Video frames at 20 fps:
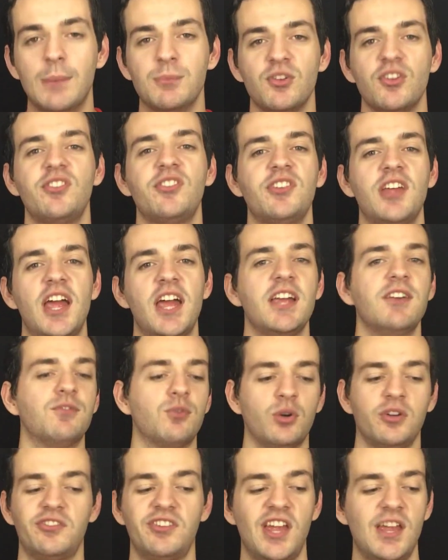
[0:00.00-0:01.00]
I'm just saying,
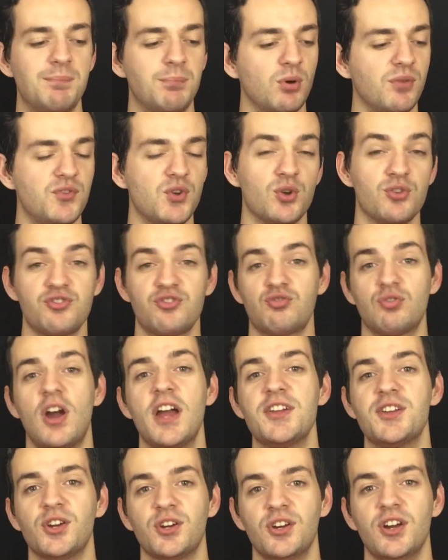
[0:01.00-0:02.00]
for example, if you're a
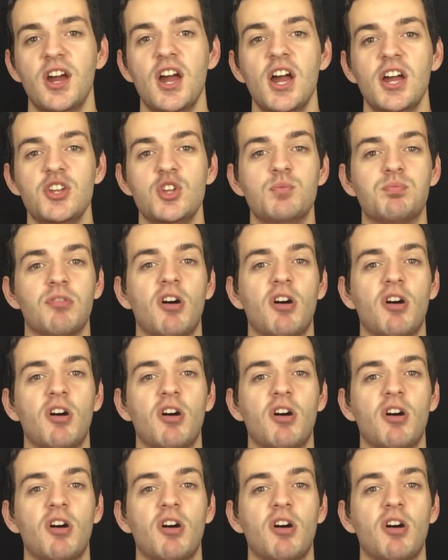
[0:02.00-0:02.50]
striker, you